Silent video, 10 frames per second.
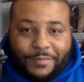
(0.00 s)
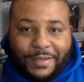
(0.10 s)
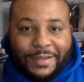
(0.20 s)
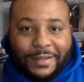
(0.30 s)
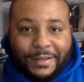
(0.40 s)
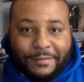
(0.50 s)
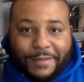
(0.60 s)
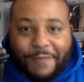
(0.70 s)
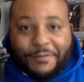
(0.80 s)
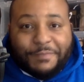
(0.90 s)
And
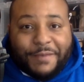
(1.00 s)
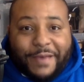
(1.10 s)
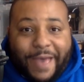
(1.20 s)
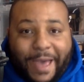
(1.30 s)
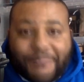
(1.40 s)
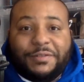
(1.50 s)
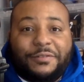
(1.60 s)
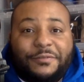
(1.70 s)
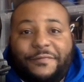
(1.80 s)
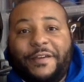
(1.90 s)
that was my
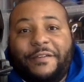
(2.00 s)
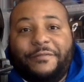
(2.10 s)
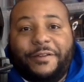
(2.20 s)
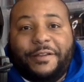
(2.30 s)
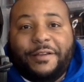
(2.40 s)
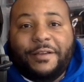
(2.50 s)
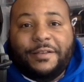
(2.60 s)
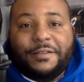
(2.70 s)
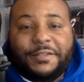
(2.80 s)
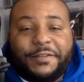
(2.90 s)
absolute favorite
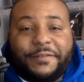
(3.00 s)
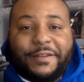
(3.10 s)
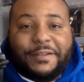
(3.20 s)
series